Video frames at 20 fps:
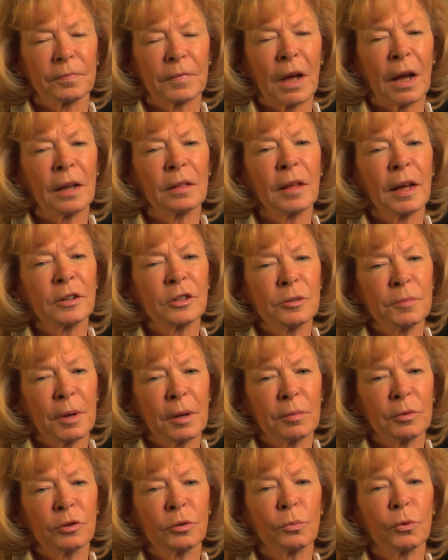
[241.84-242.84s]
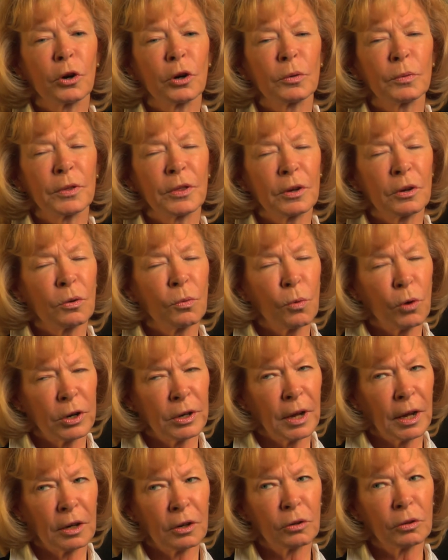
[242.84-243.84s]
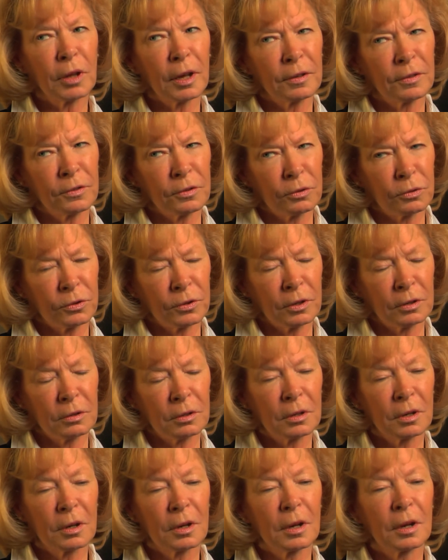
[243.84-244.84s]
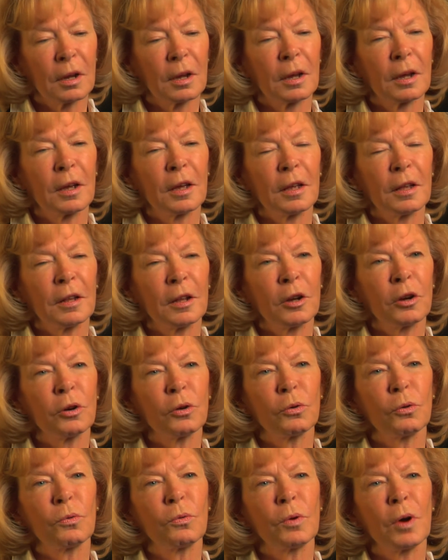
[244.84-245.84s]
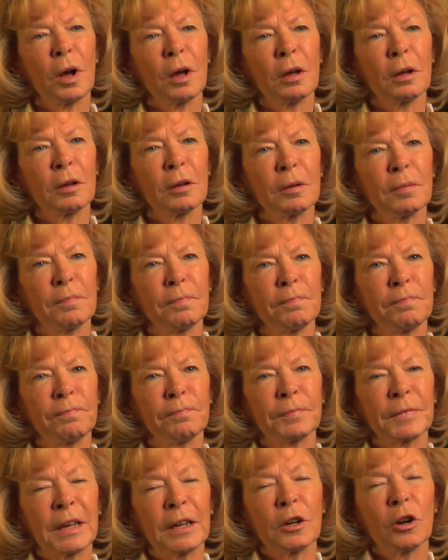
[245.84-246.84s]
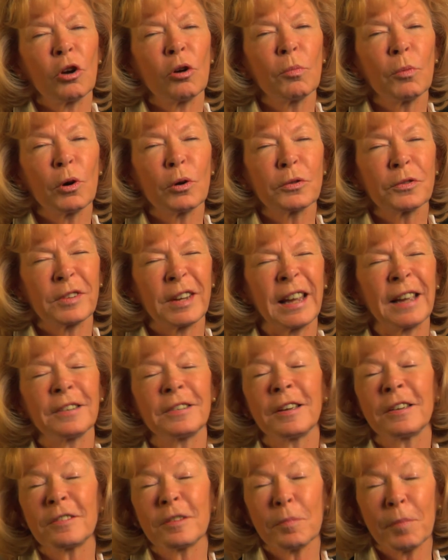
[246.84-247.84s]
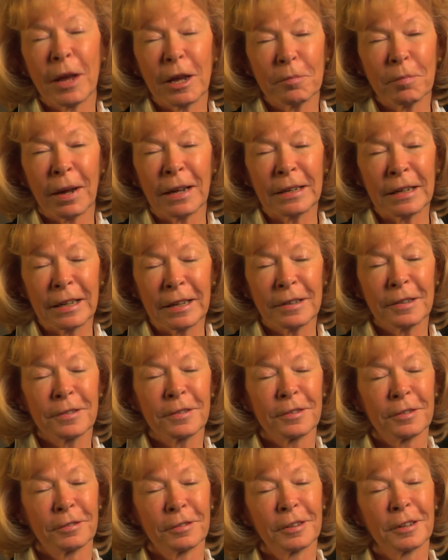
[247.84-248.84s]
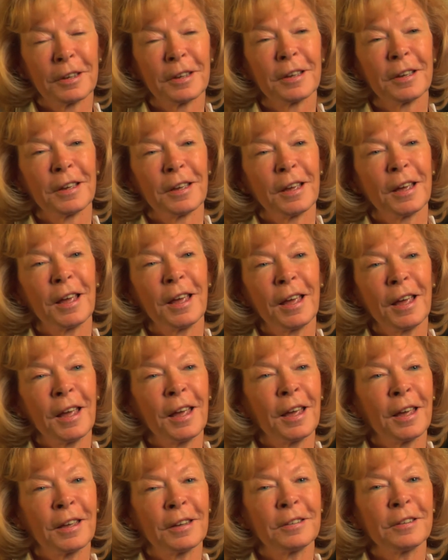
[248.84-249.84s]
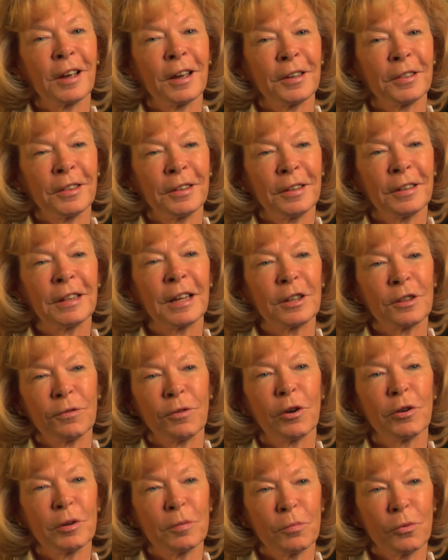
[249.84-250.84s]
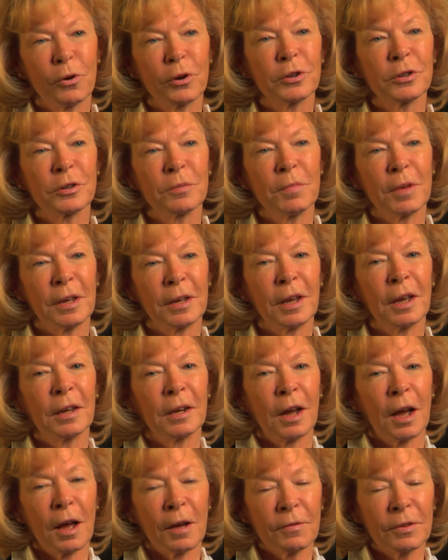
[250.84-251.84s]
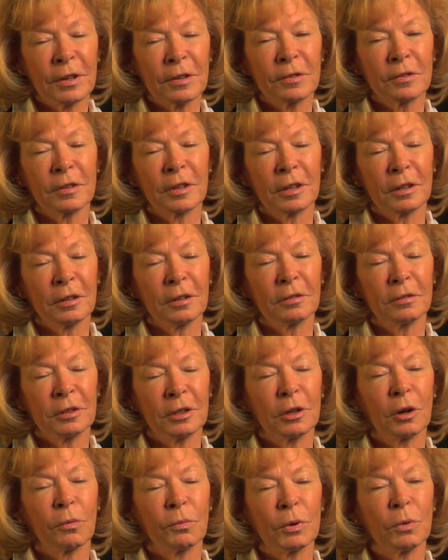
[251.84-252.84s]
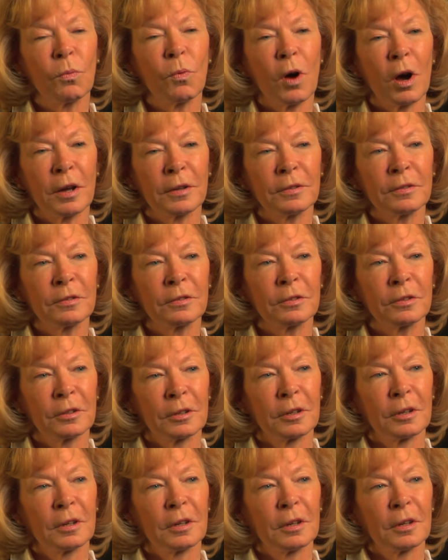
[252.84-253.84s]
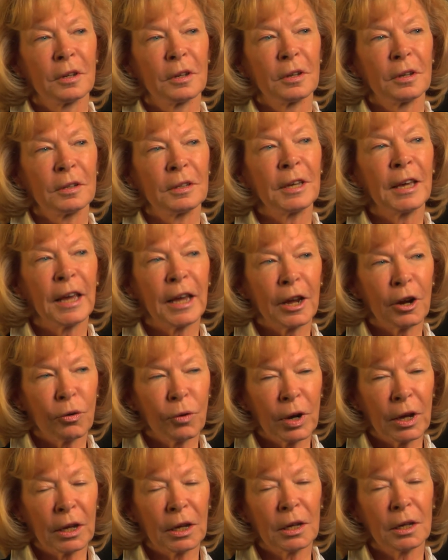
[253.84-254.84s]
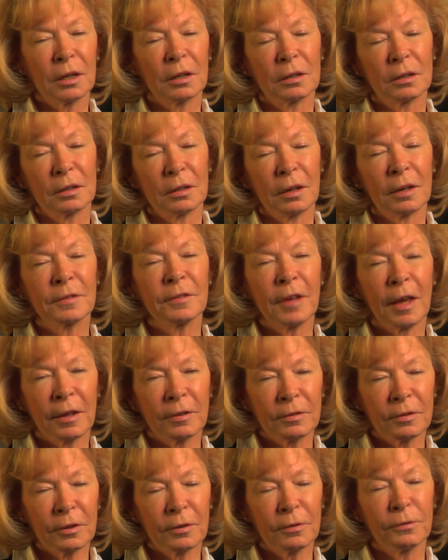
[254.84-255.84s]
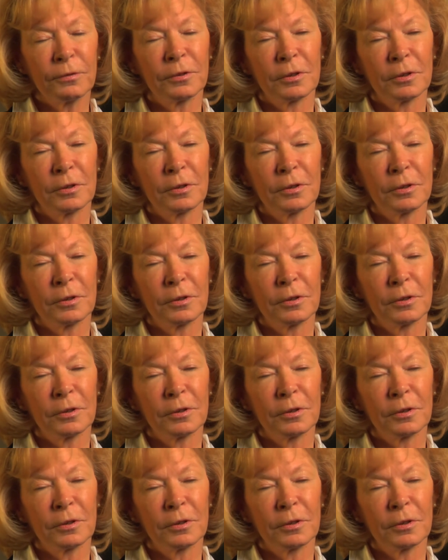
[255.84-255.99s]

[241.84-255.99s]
I like to be able to work with the coordinator, like Susan, who can almost anticipate my needs, and that's very important to me. And obviously, you know, we want caring, attentive